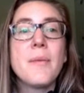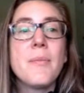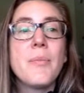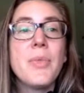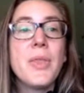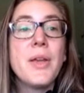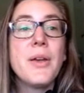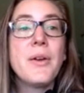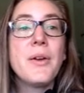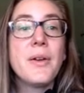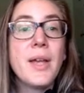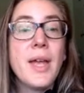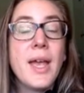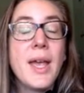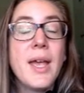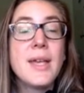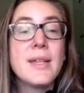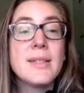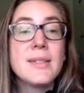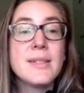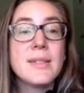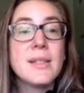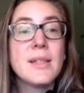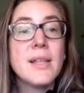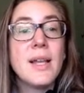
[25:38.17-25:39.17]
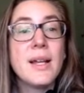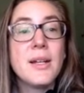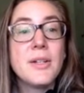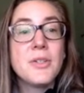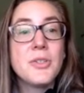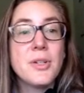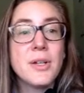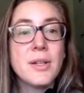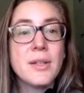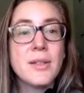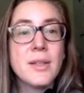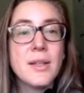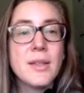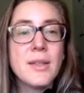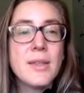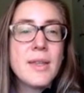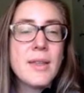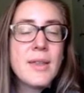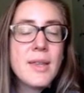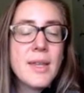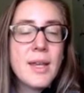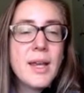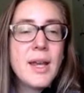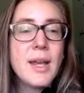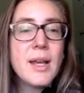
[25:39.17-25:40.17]
their case selection and that
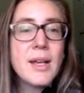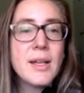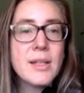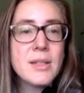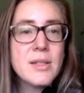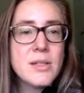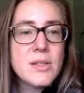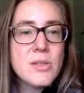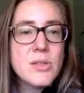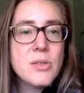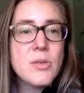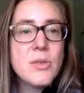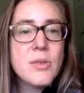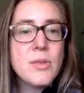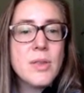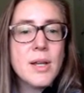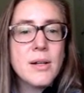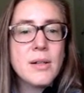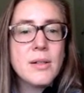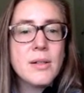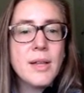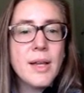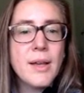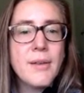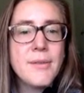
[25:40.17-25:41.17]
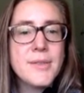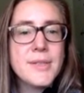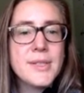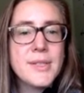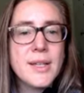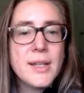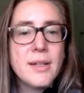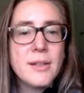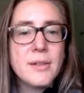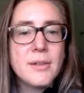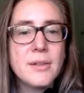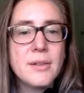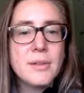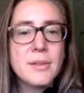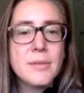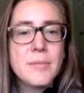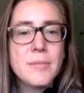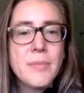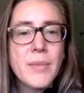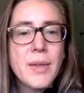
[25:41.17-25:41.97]
they can continue their life cycle.